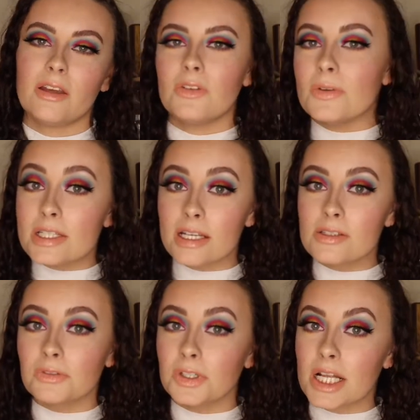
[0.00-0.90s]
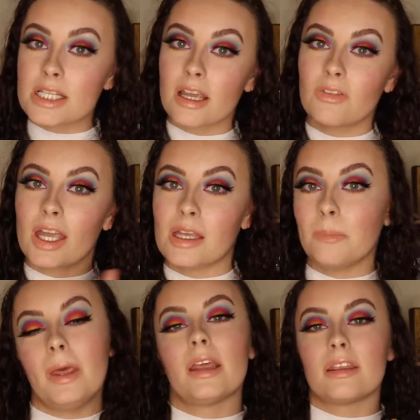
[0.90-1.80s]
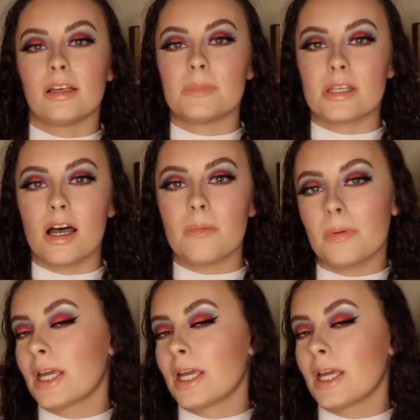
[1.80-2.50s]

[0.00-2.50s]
If you did, don't forget to give it a big thumbs up.